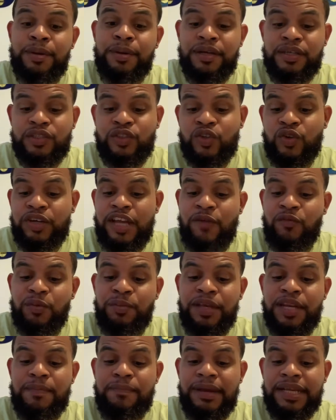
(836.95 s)
but you know, that would
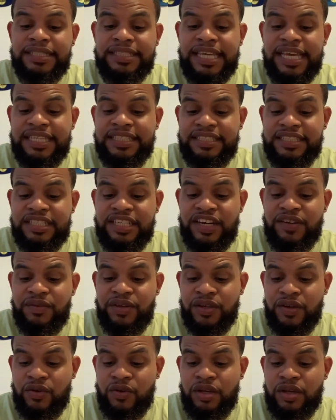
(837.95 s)
be the best case
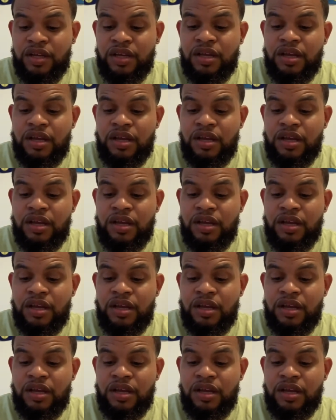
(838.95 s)
scenario.